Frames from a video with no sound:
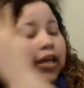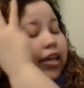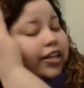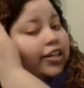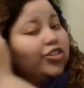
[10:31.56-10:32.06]

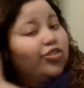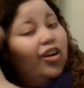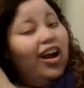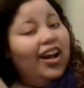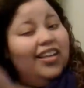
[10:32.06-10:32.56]
get
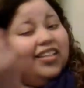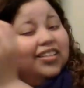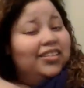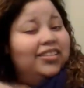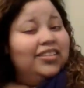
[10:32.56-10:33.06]
dry and
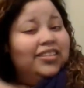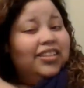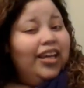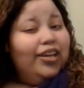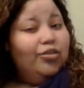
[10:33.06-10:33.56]

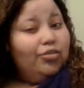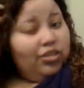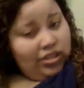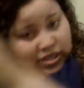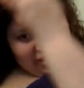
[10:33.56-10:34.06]
tangled
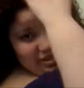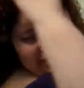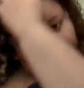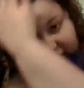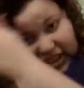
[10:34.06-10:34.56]
the
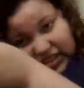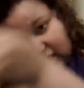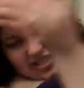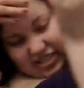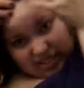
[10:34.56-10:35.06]

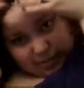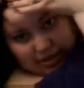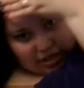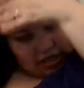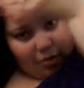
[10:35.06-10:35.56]
fastest.
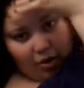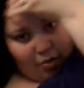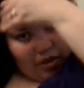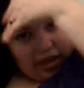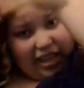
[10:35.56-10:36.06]
Put some on
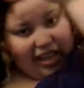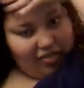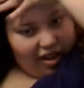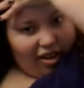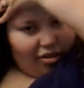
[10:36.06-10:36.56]
my leave
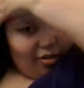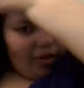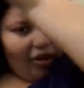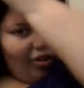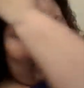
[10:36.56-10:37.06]
out of
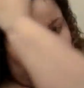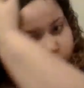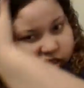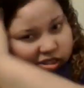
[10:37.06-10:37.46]
her.